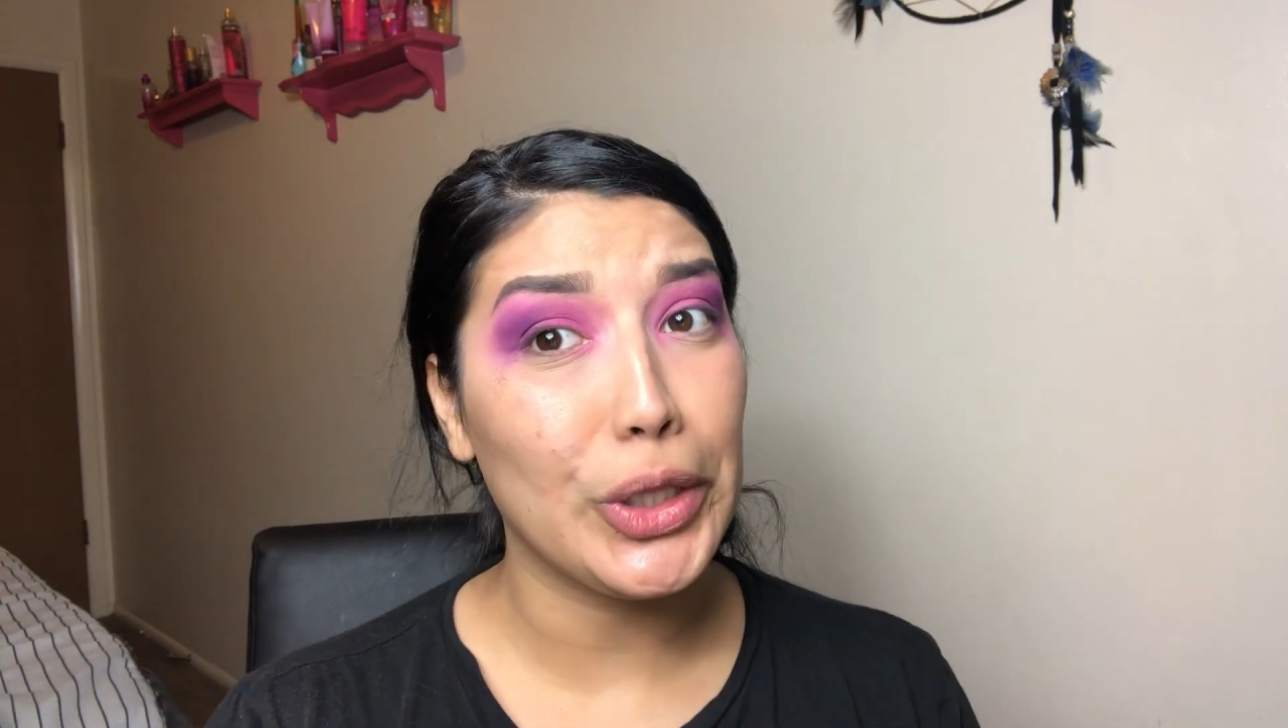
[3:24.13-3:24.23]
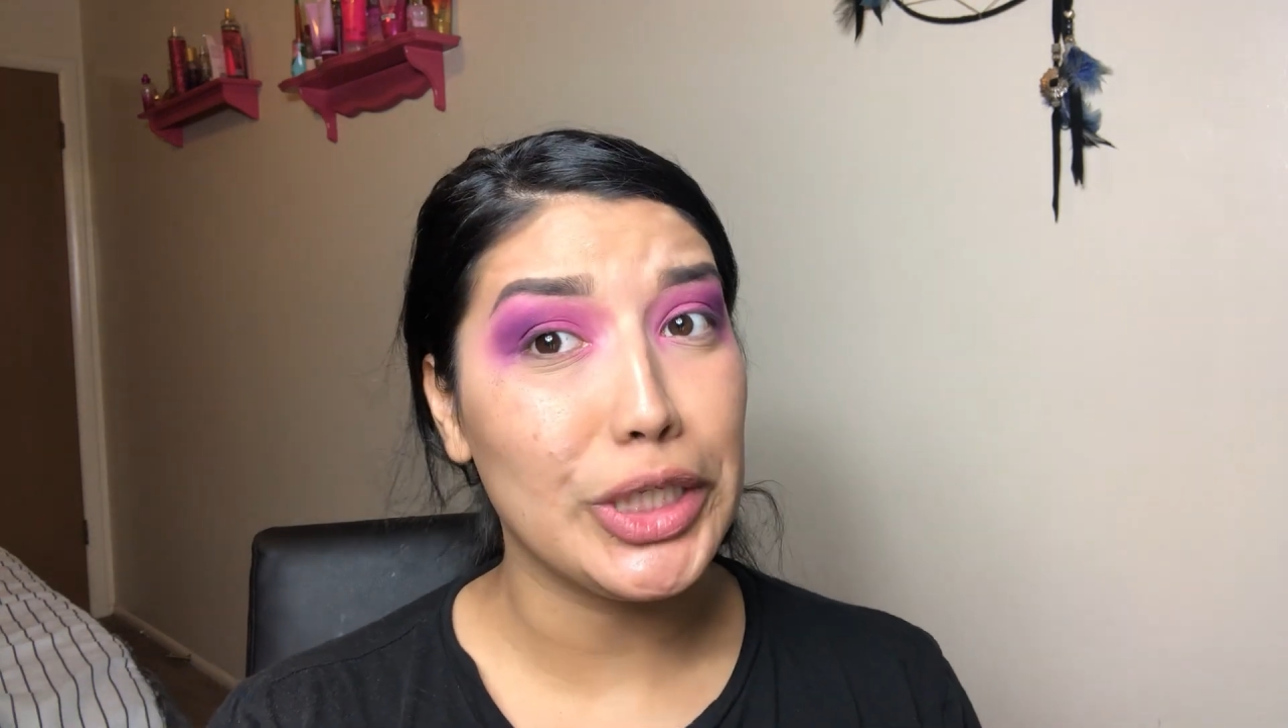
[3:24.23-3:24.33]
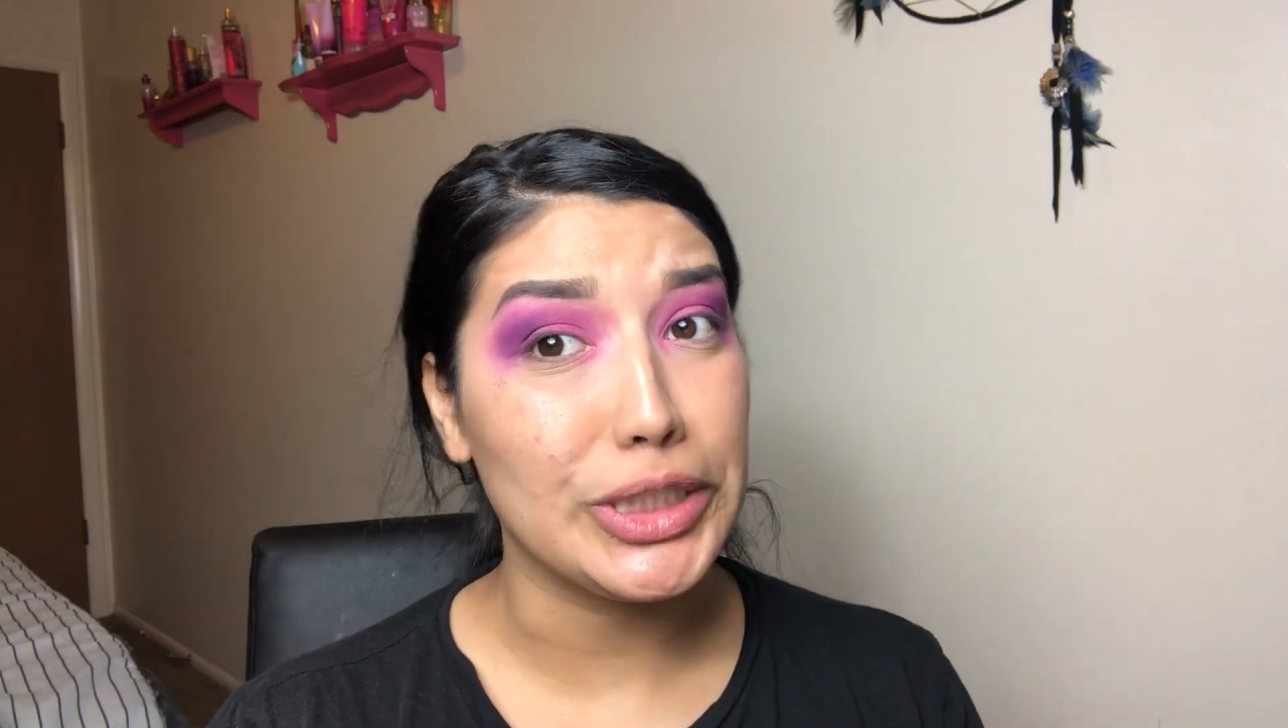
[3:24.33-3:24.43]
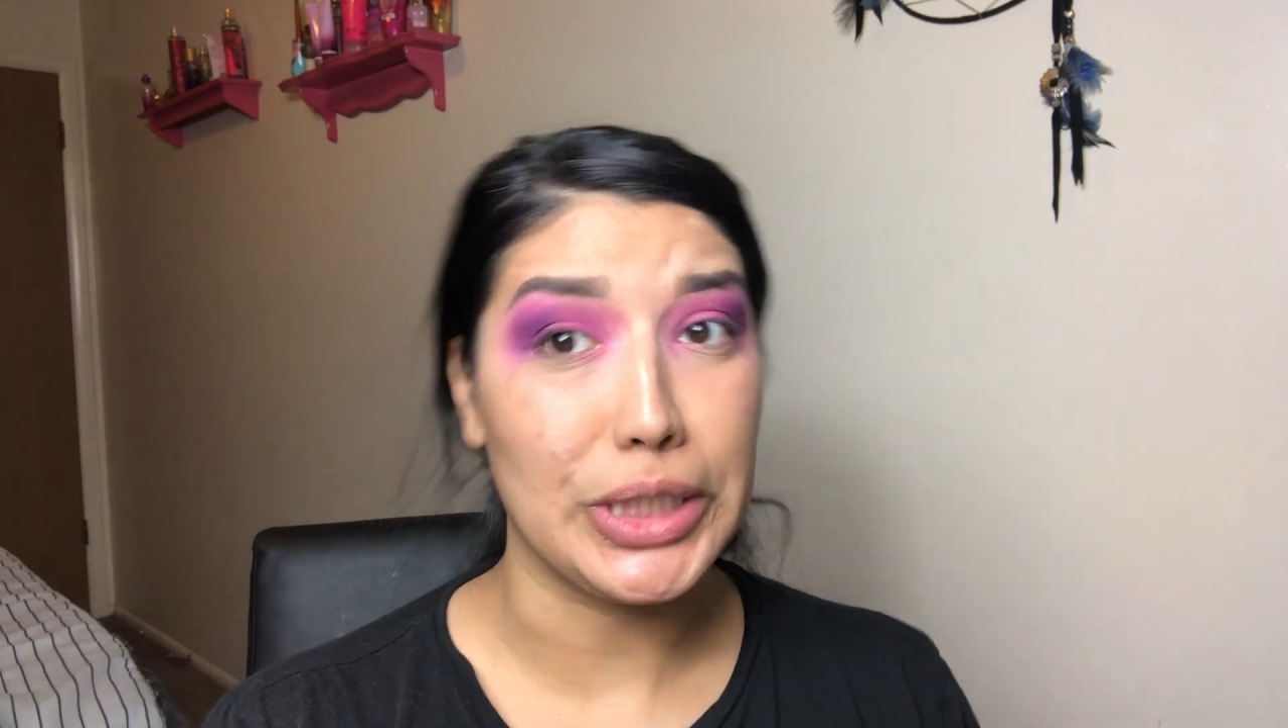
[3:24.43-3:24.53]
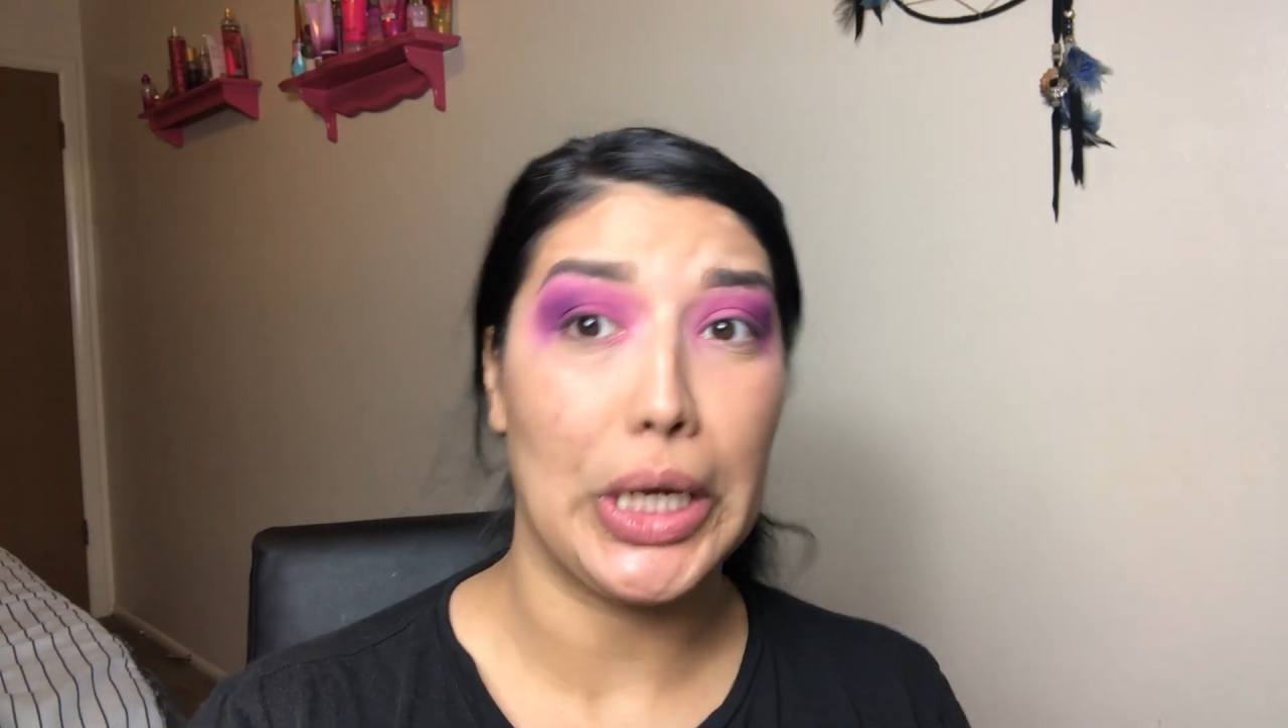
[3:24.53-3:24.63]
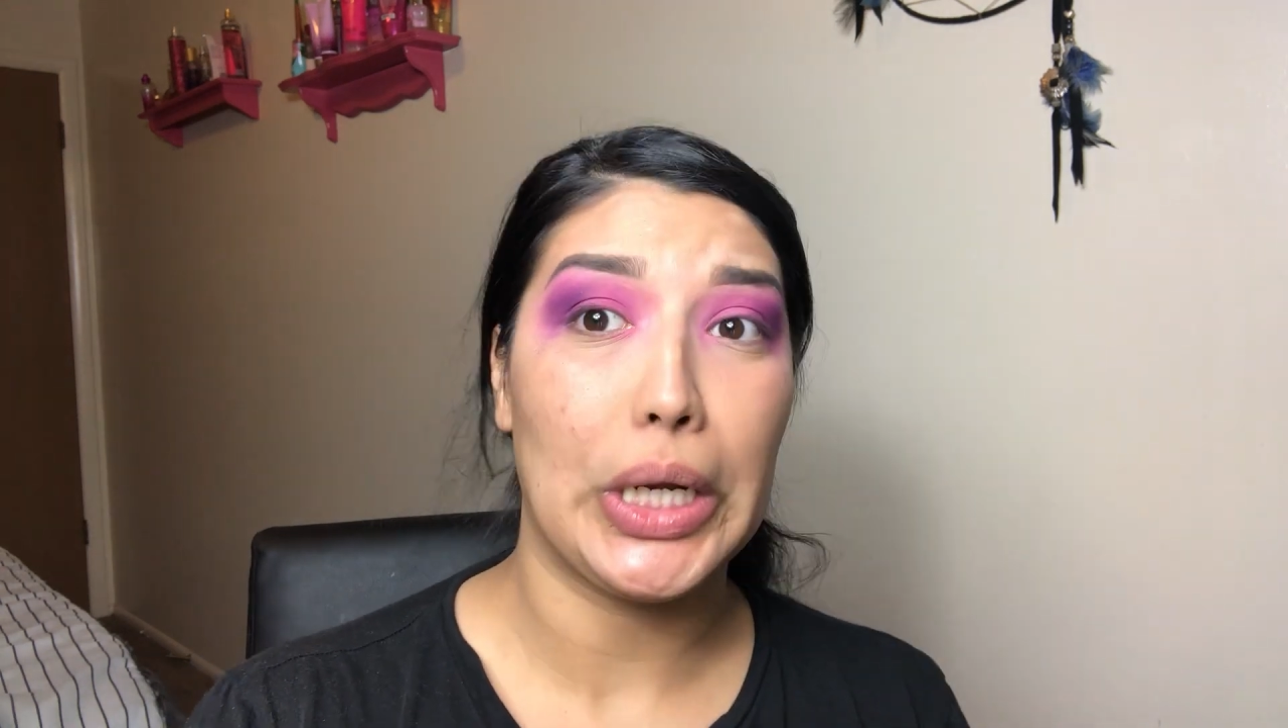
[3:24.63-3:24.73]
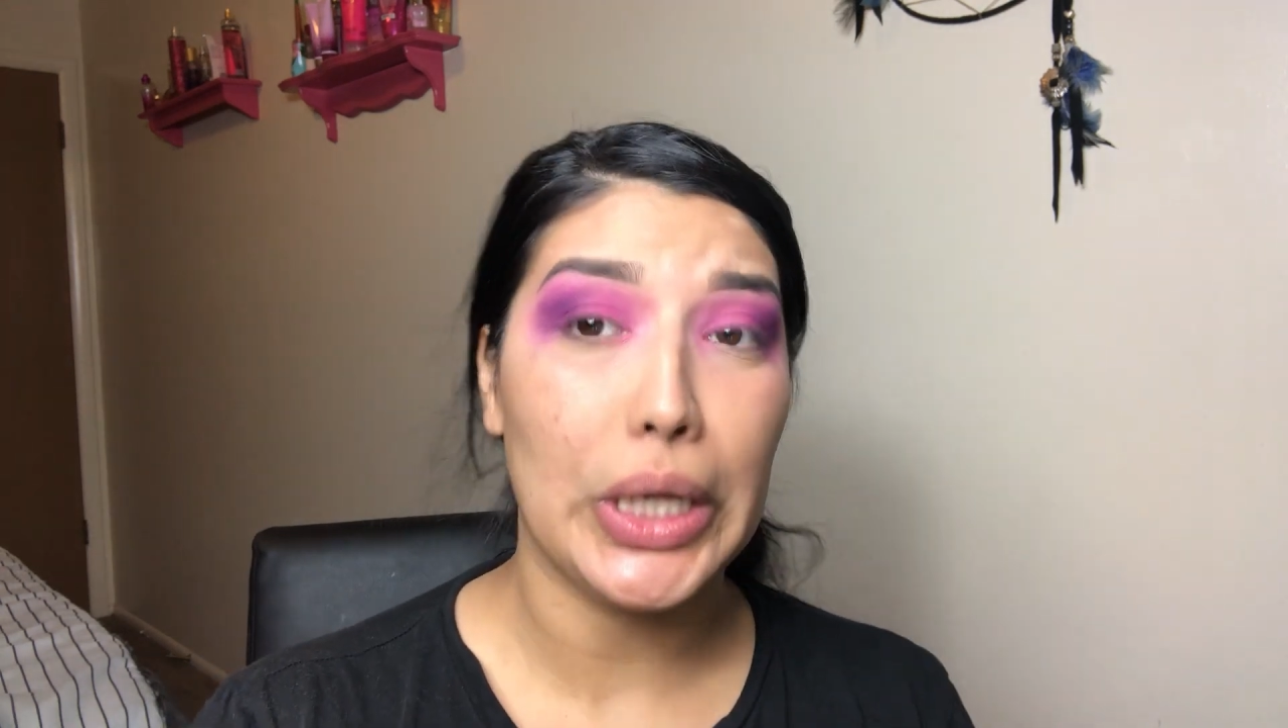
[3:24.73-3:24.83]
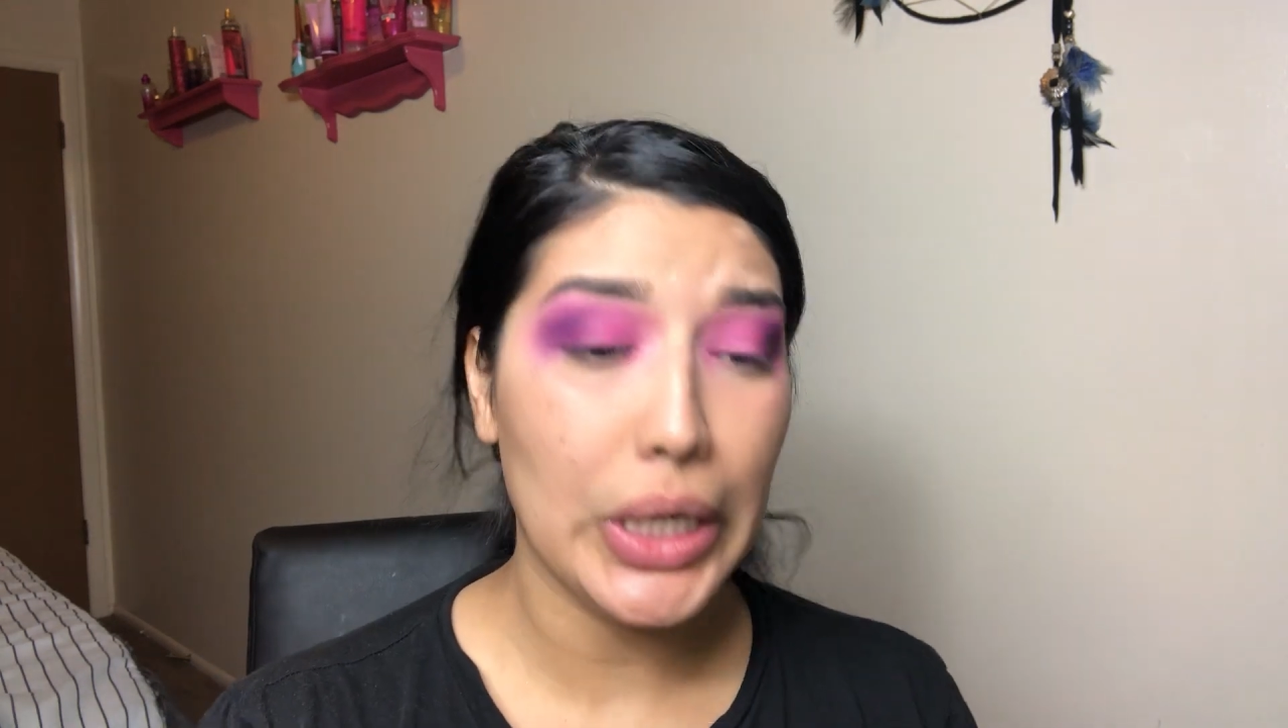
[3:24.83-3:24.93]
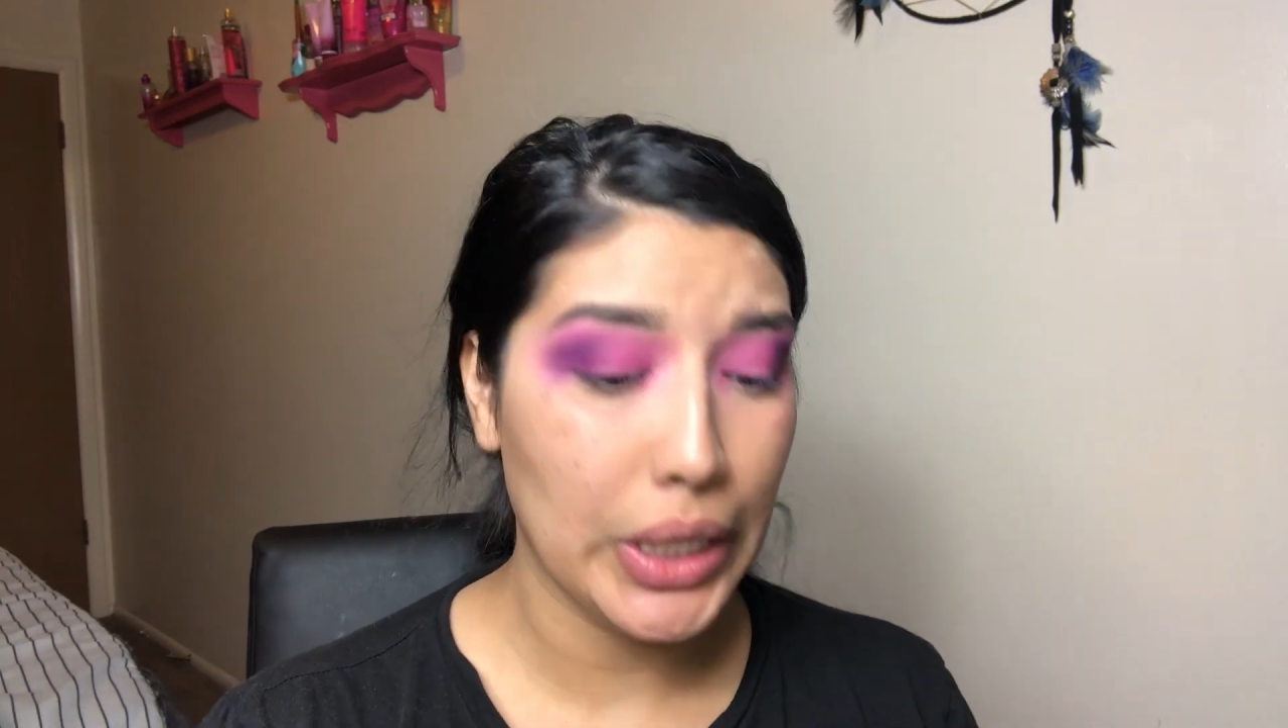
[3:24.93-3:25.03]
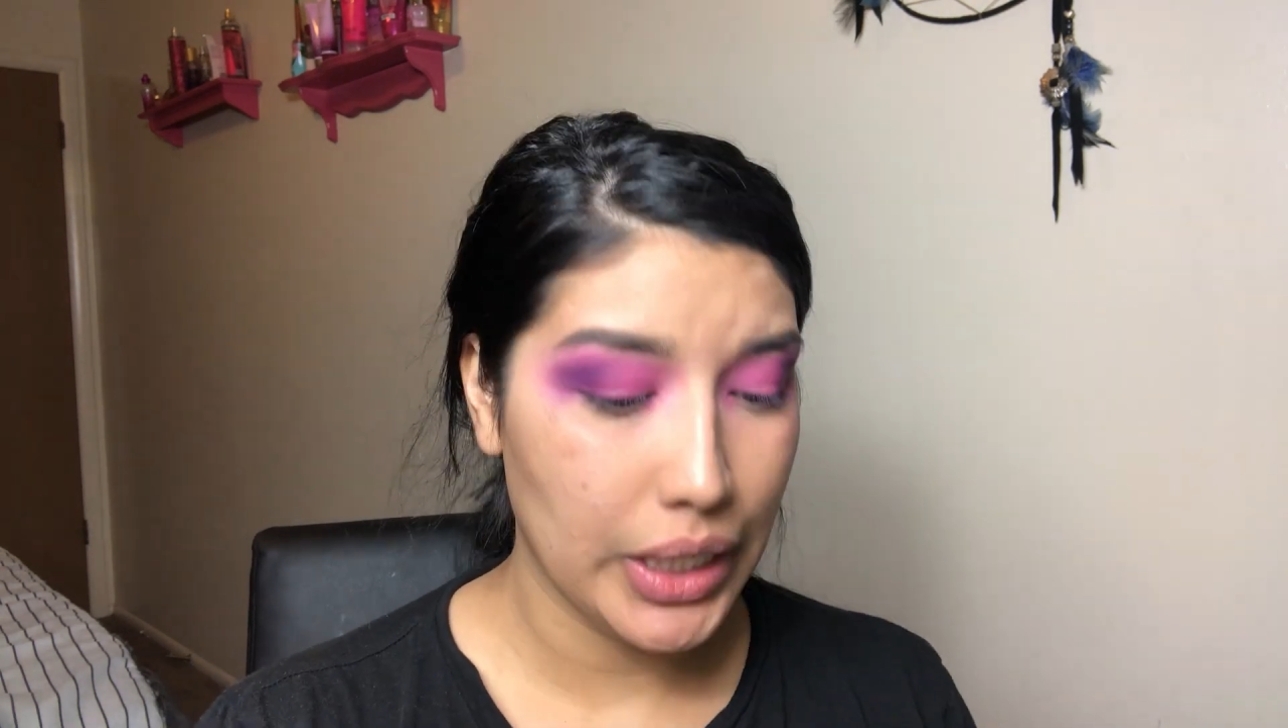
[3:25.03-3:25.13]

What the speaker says: excited.